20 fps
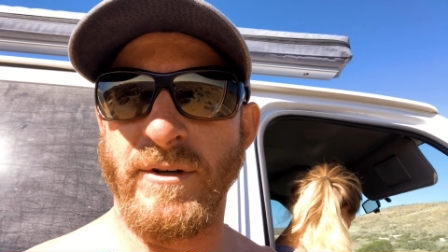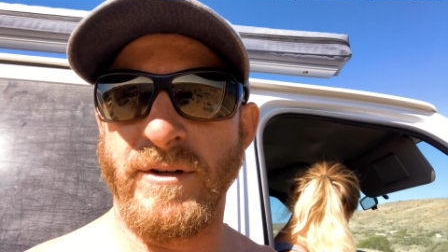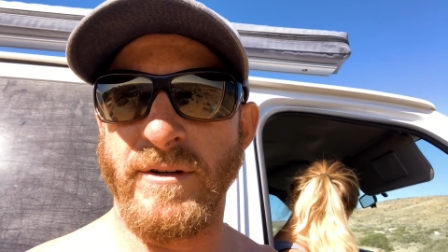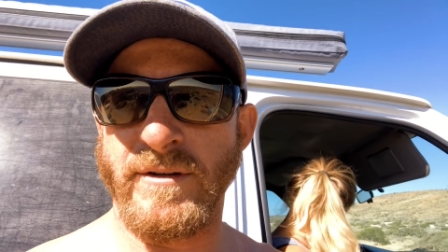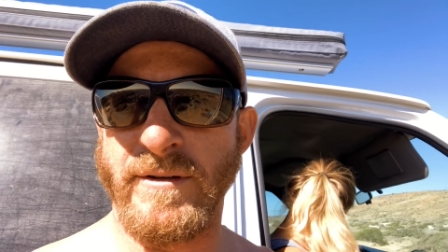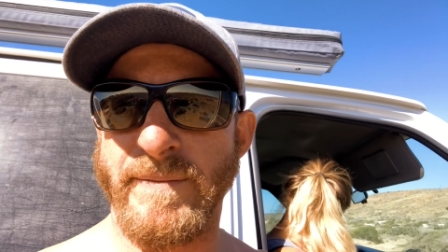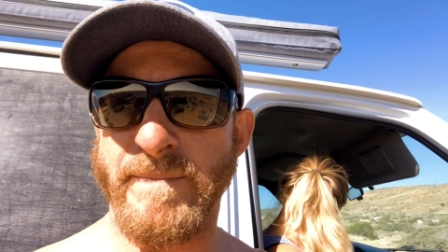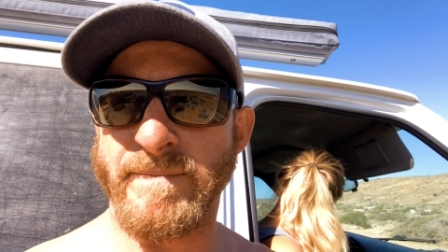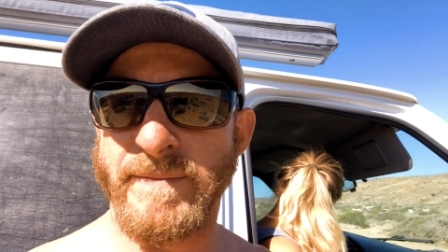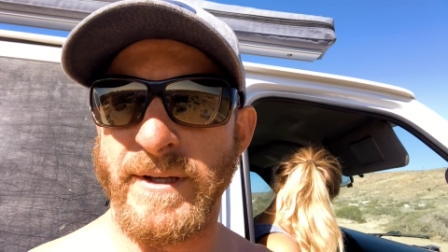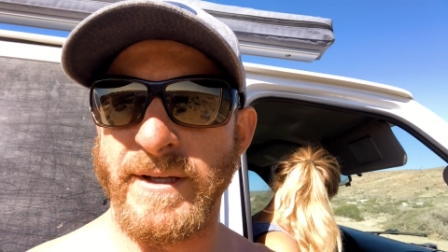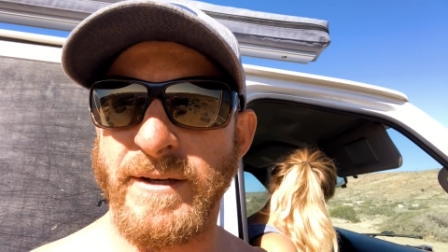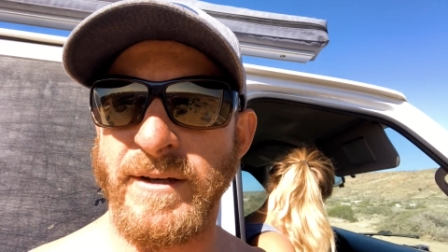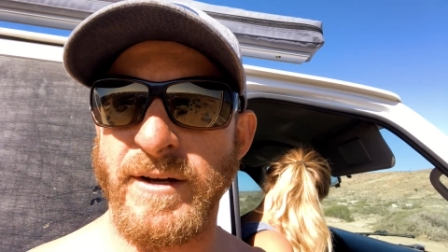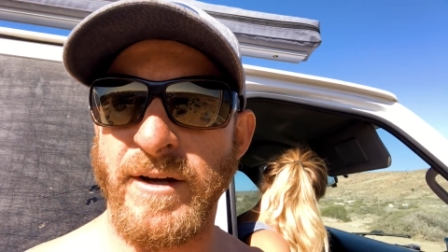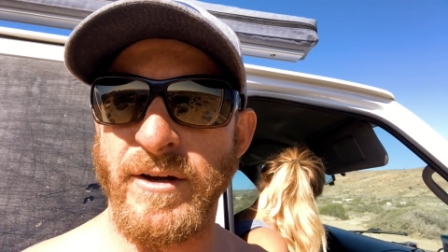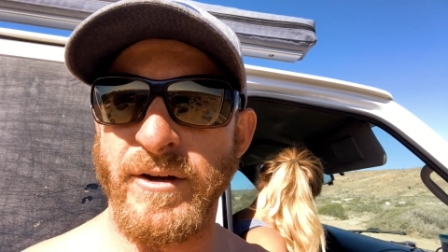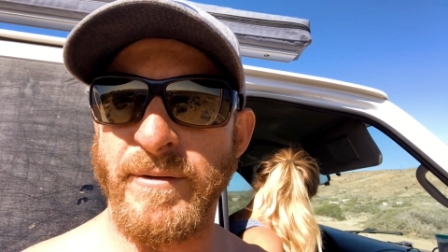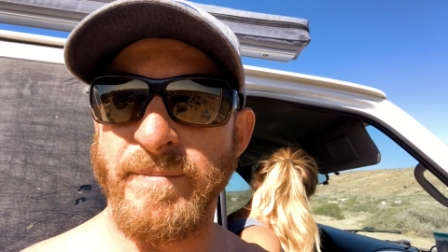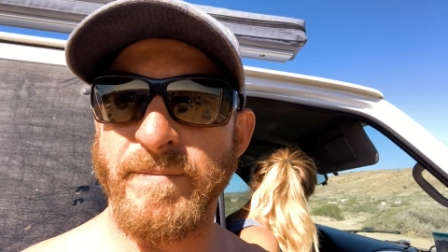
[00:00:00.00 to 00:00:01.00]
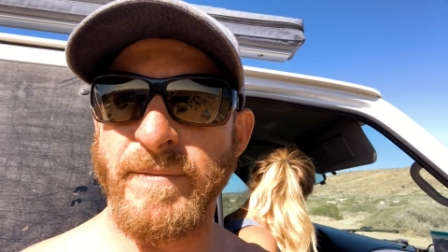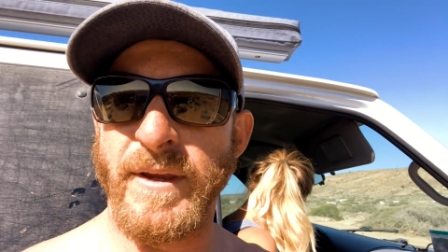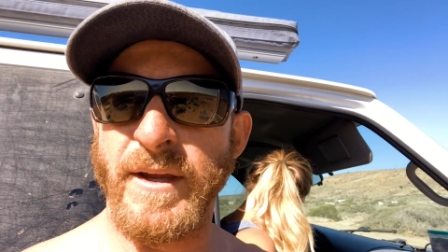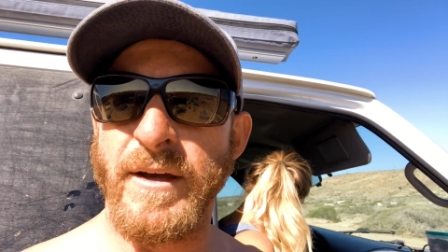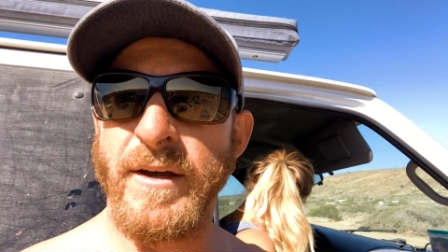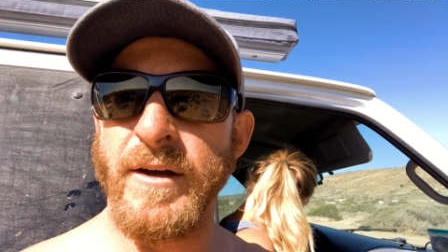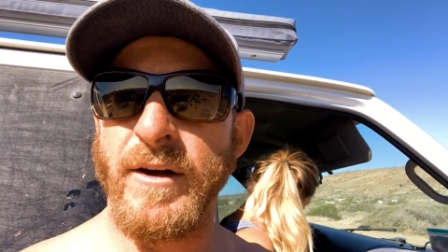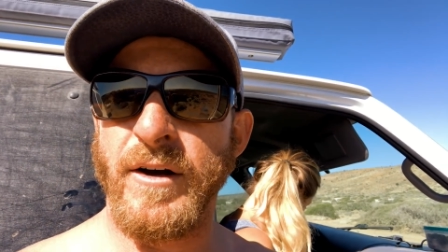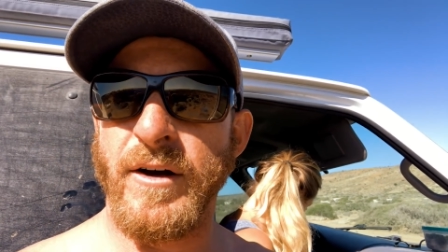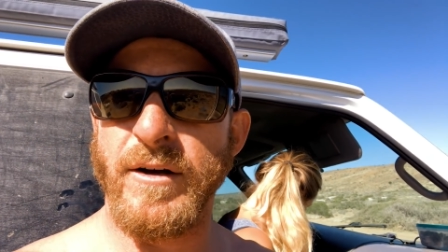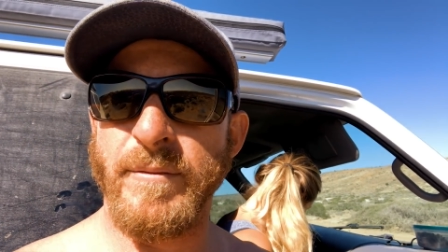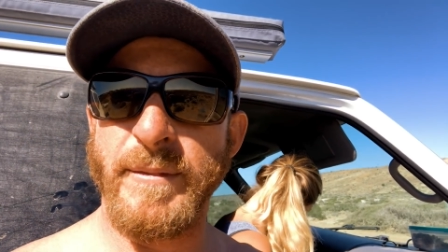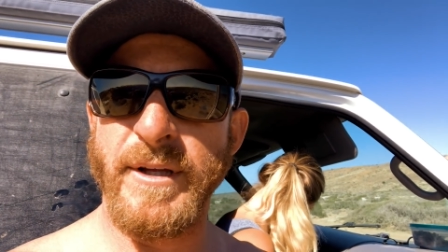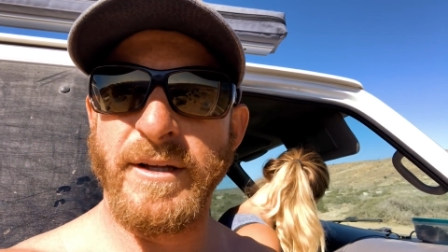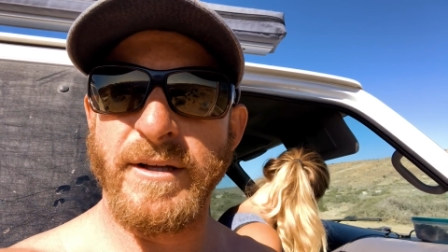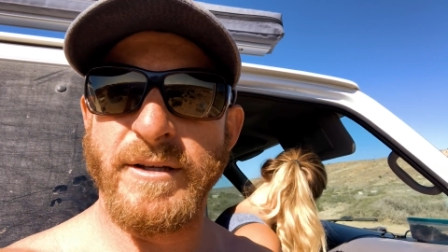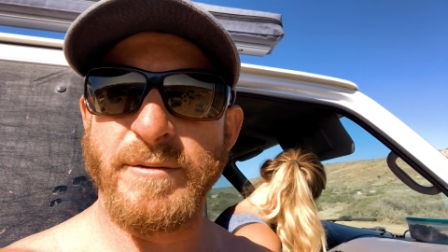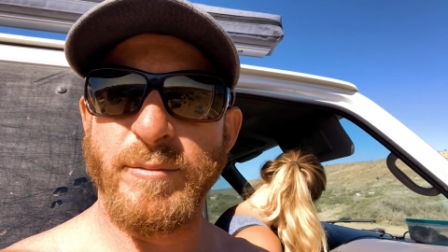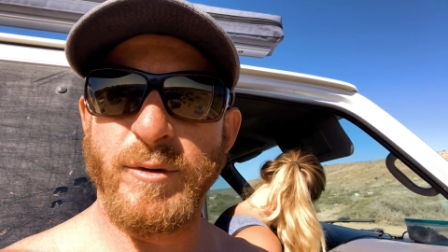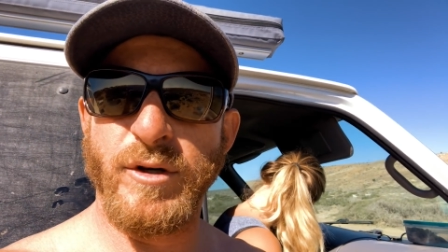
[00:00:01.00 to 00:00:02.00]
with. You know, I'm
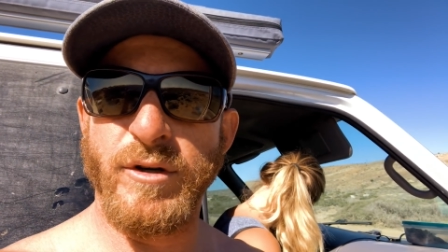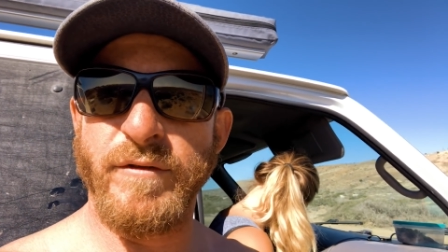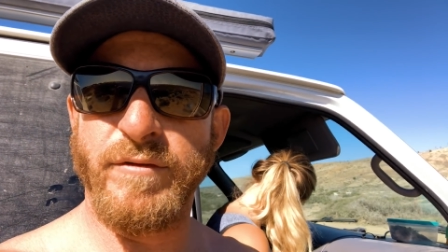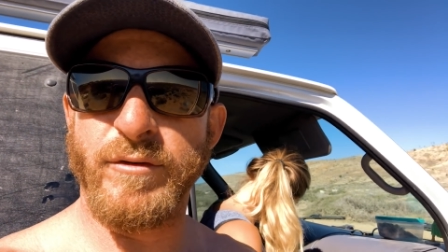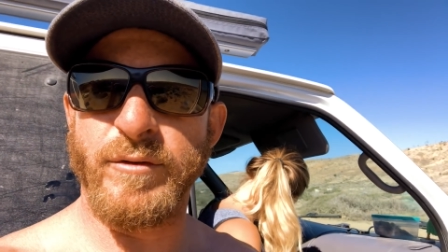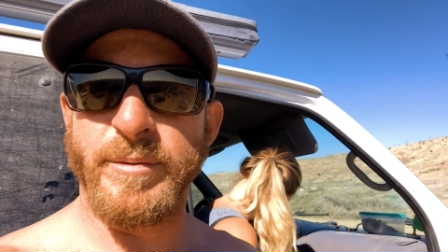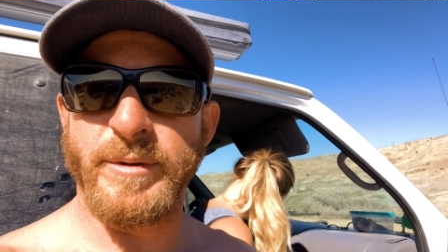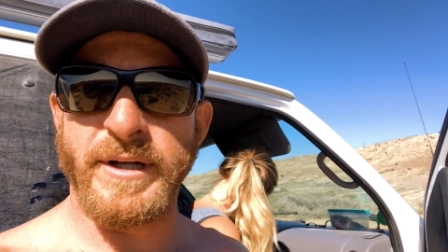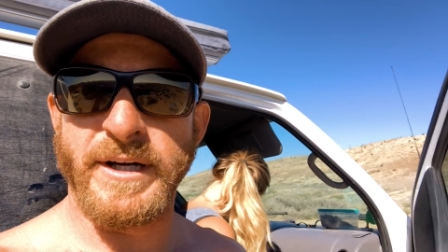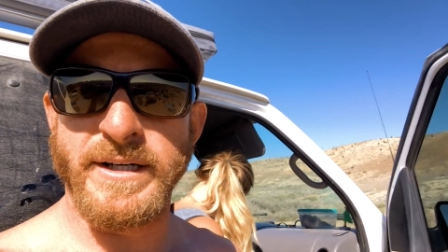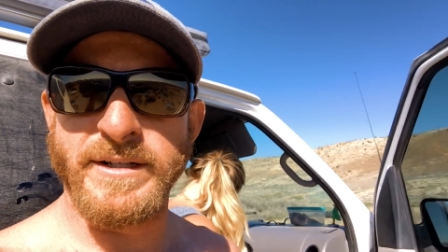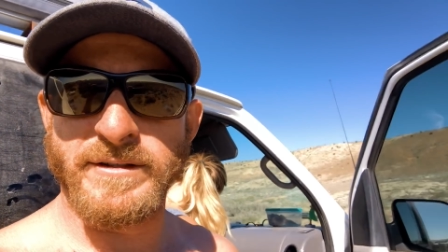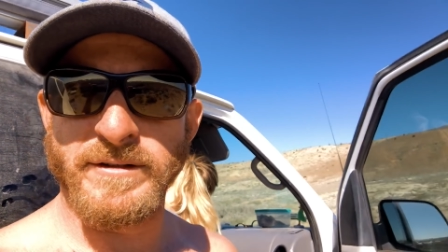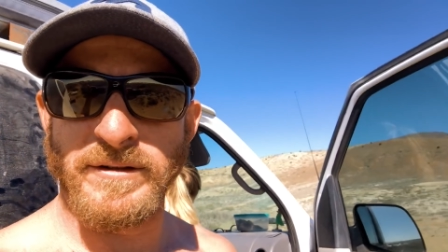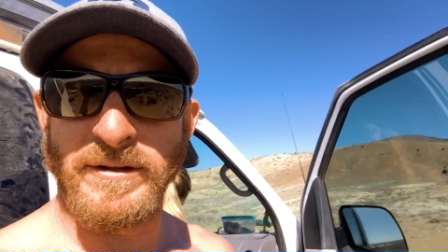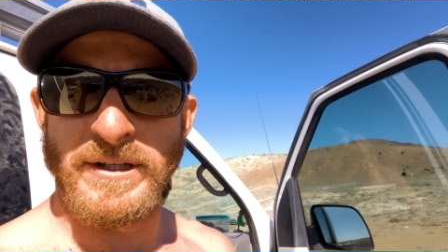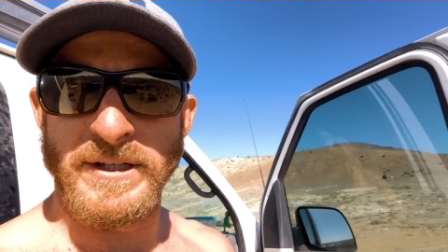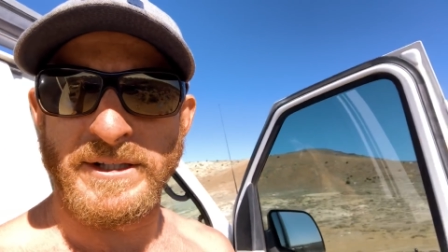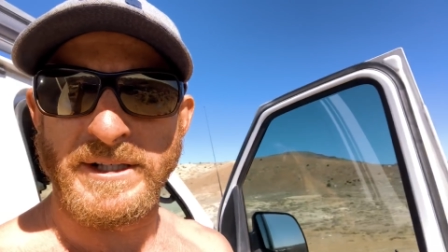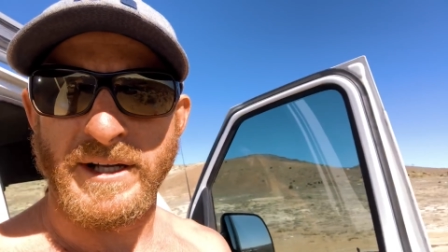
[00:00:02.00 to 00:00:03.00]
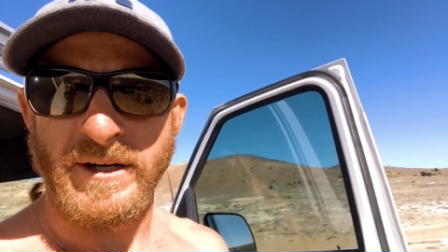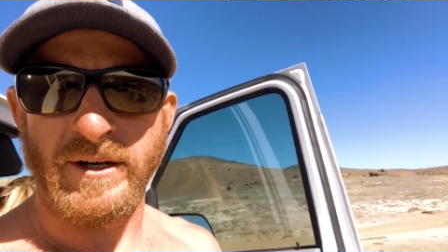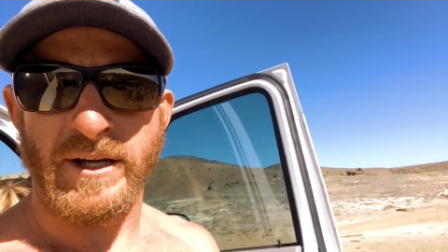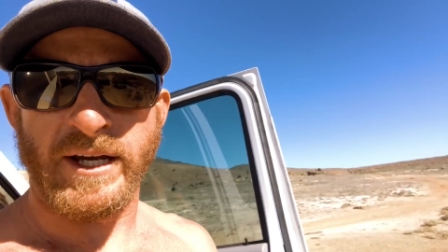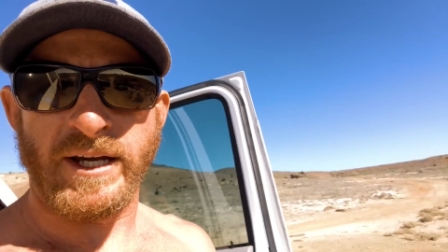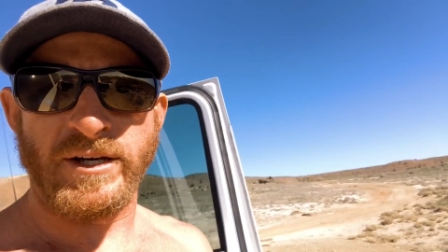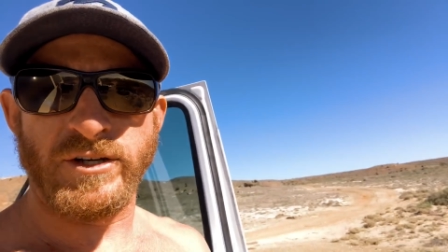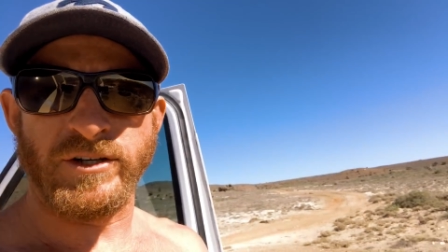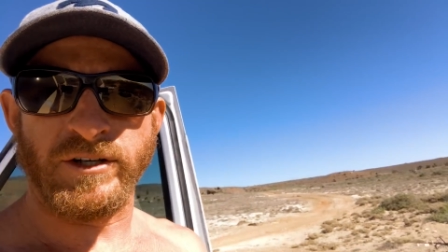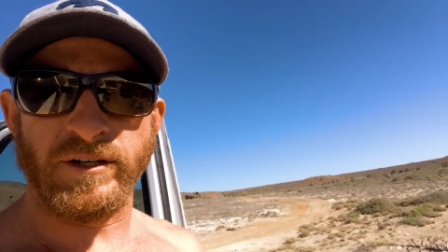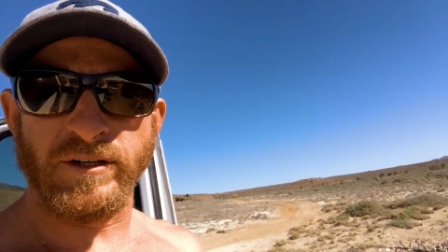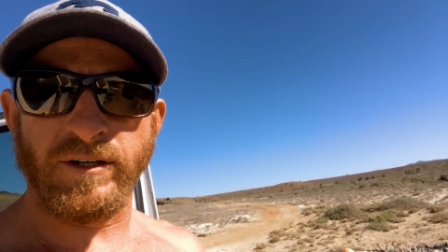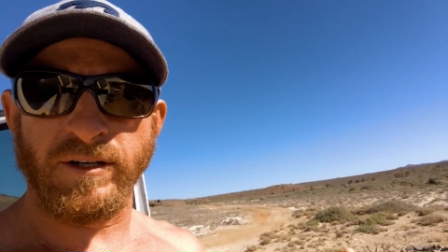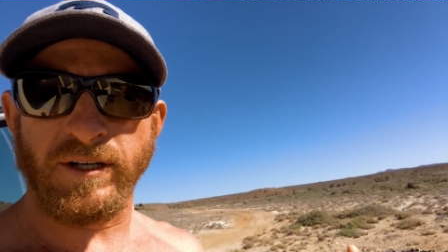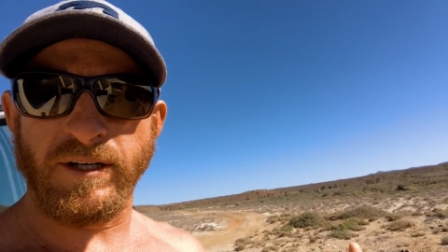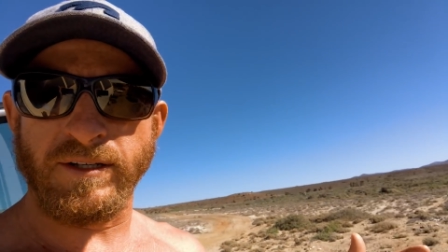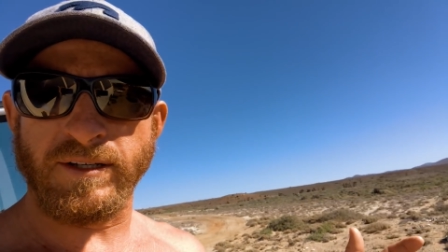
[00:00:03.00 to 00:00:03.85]
in this beautiful place. Look at this location.